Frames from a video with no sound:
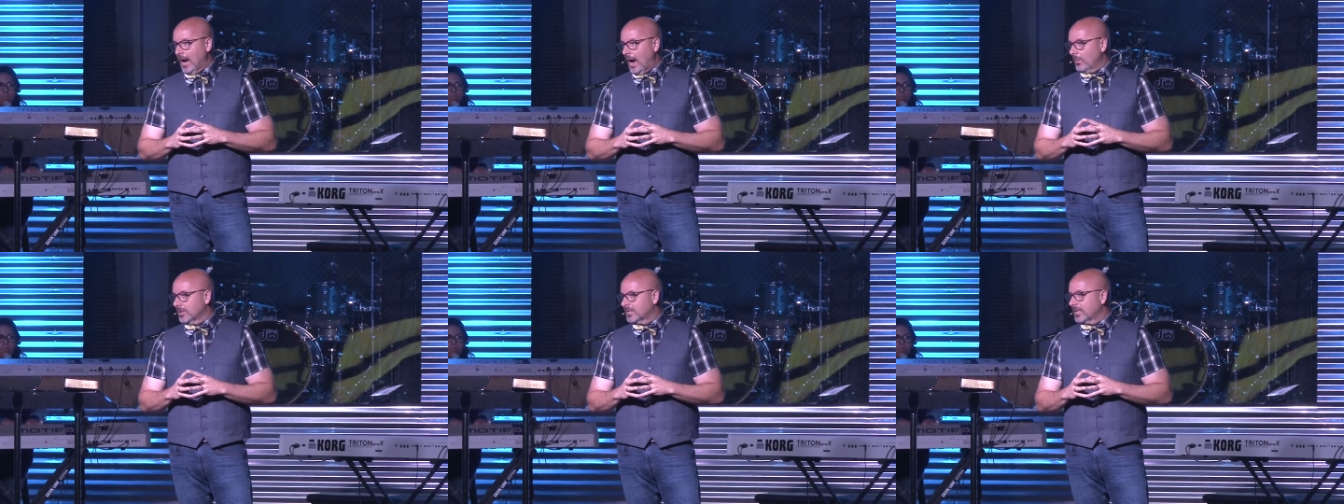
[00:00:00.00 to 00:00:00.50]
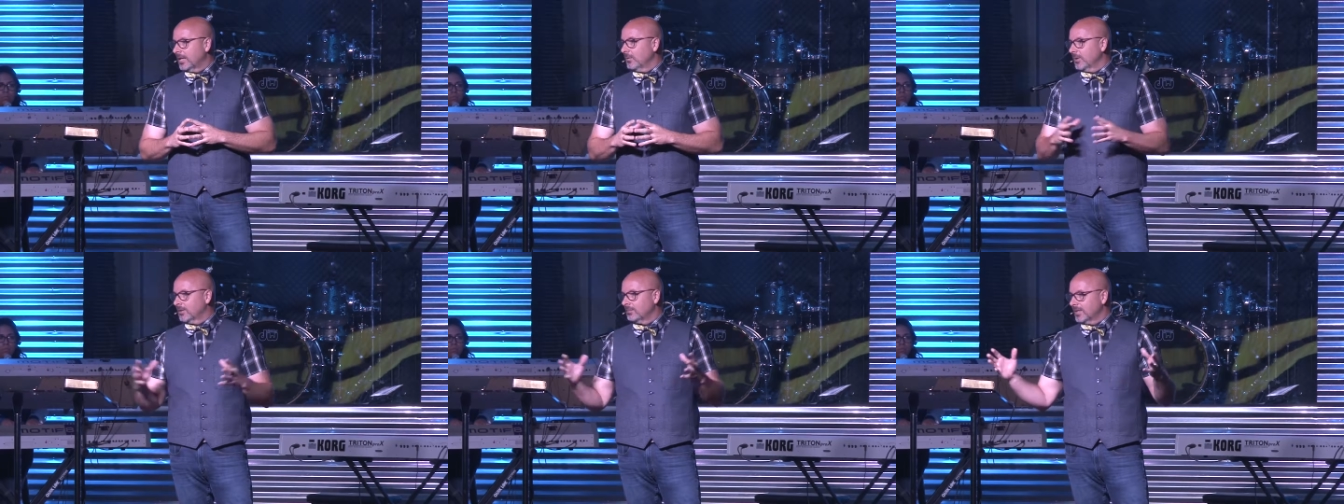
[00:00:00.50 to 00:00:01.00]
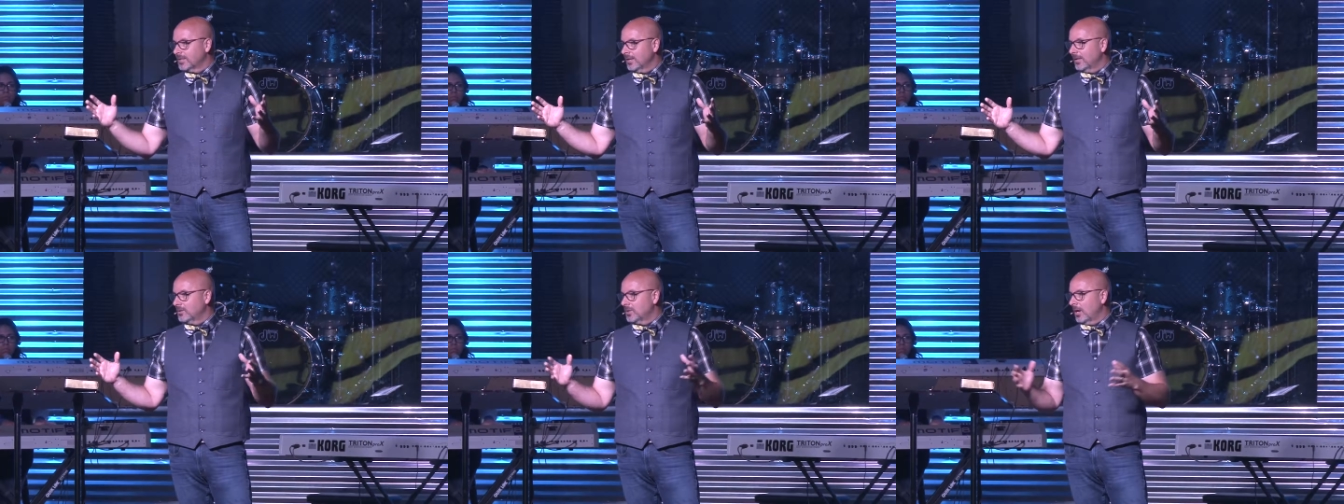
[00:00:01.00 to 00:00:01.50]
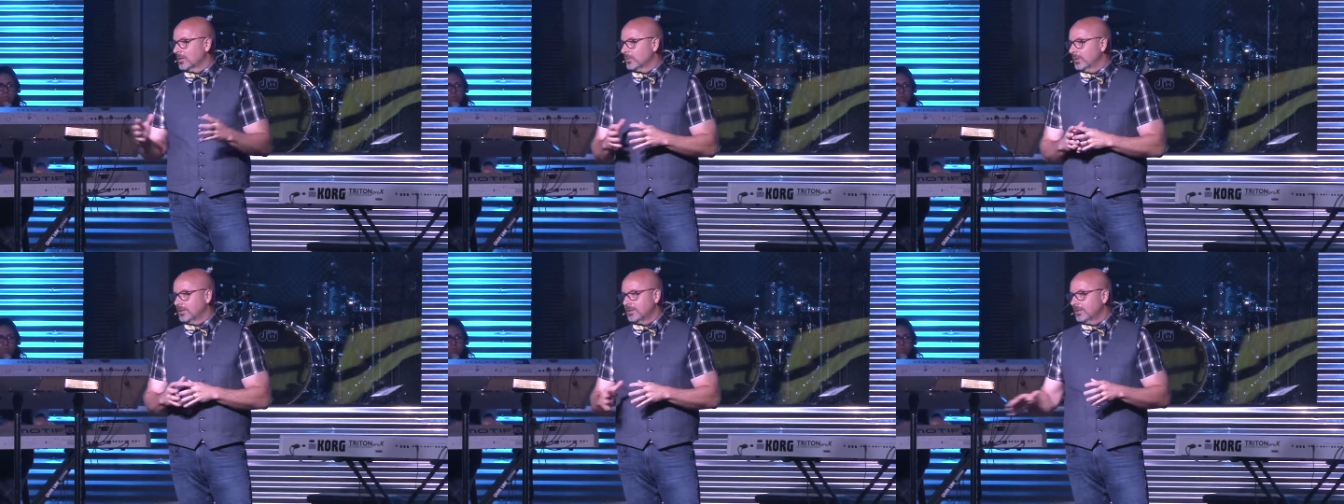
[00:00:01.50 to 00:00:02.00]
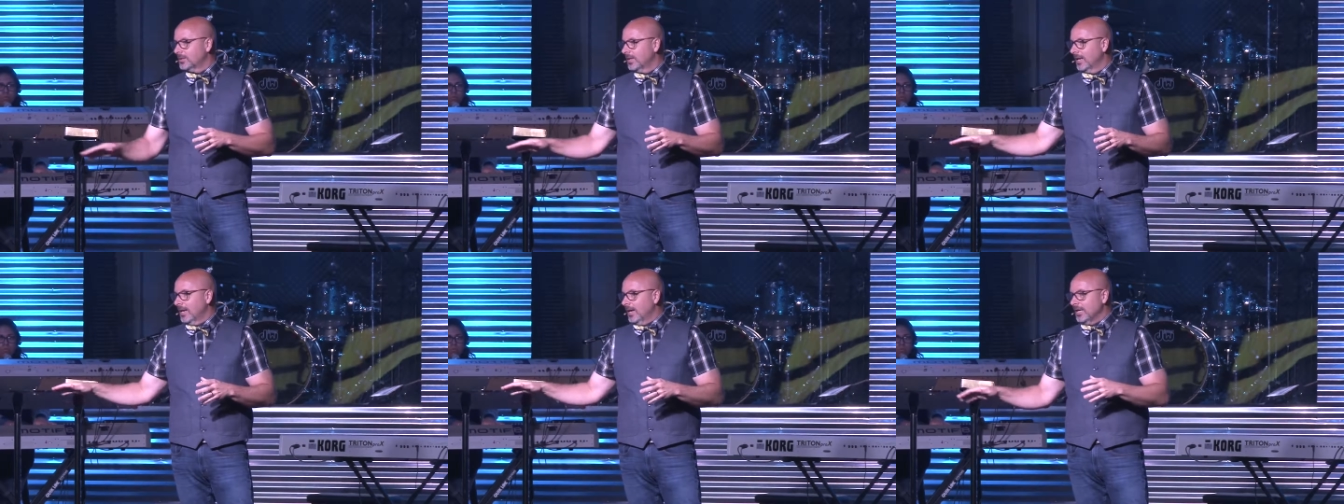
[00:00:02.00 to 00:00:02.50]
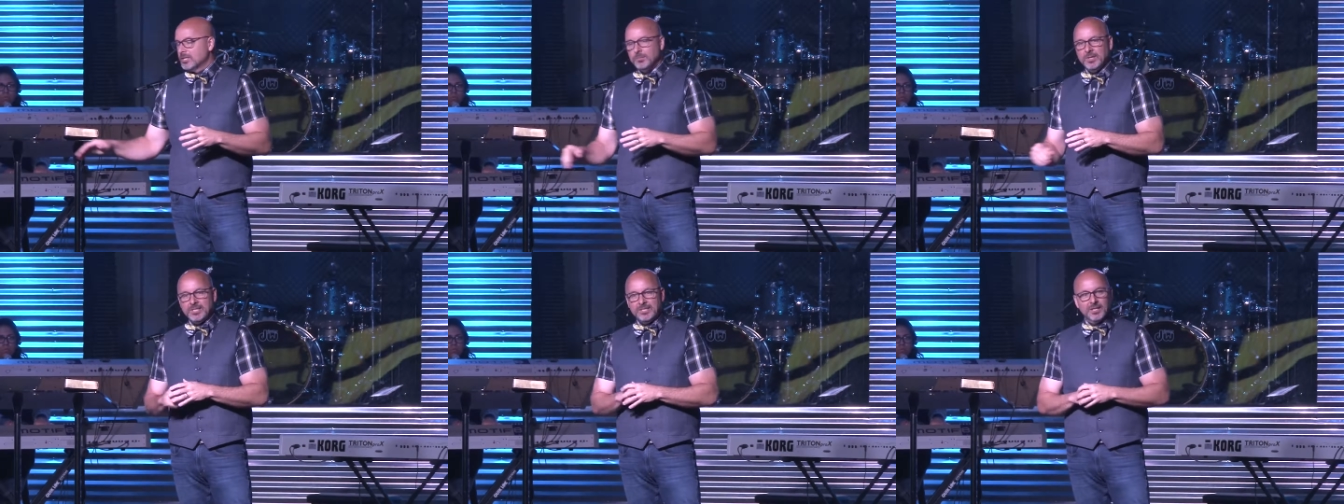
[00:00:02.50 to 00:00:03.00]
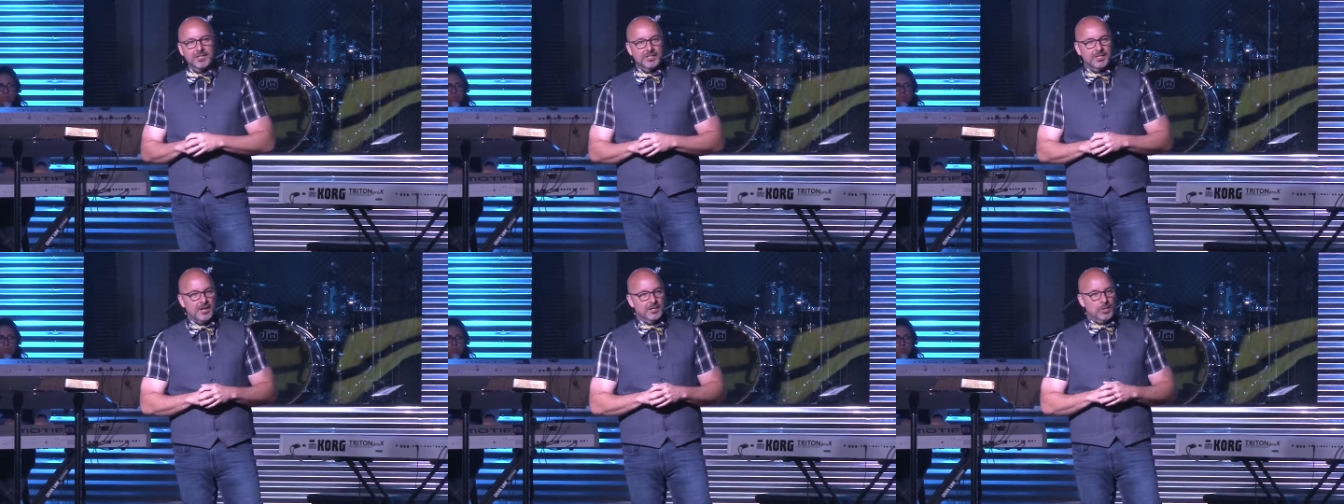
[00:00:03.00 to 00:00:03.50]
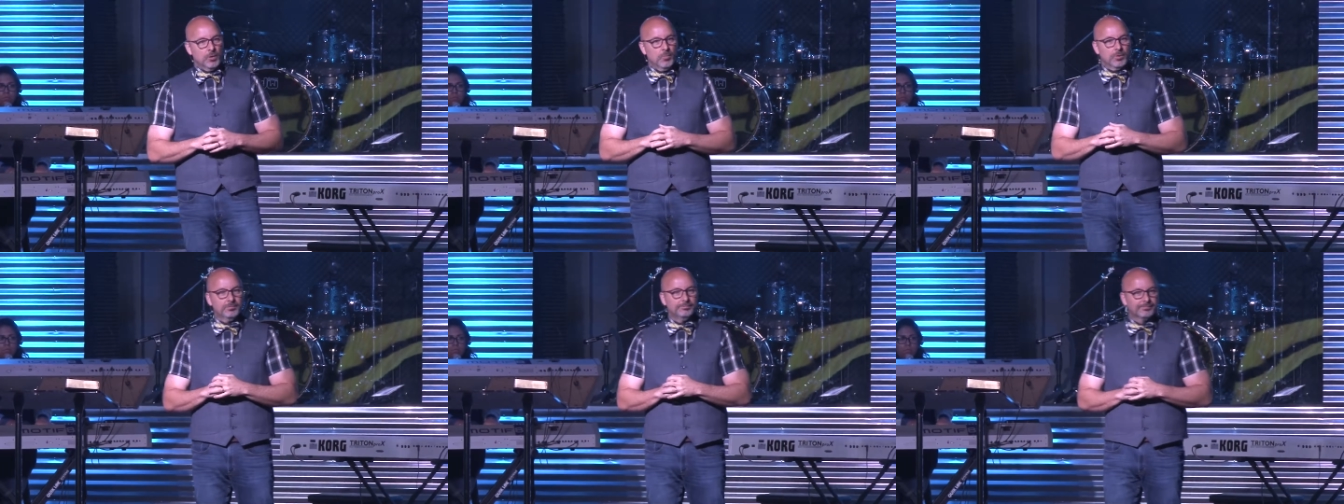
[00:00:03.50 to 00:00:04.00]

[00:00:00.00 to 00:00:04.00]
I was sitting with my son, Joshua. He's, he's, going to be six in October.